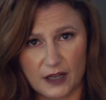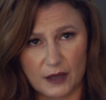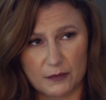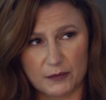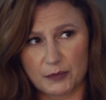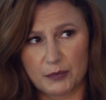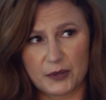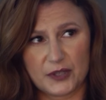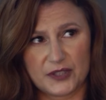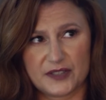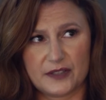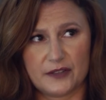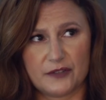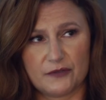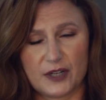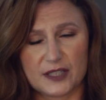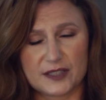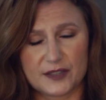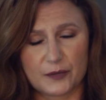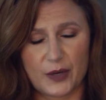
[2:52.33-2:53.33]
I'm the person
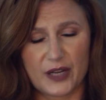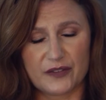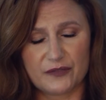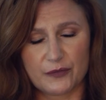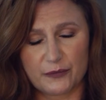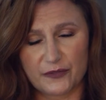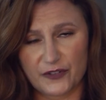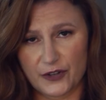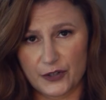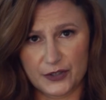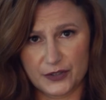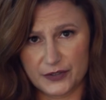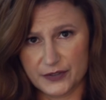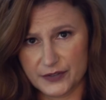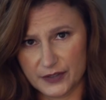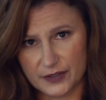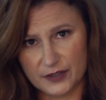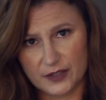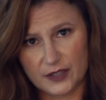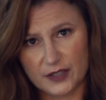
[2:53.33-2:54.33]
that runs away from
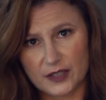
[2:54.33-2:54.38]
photos.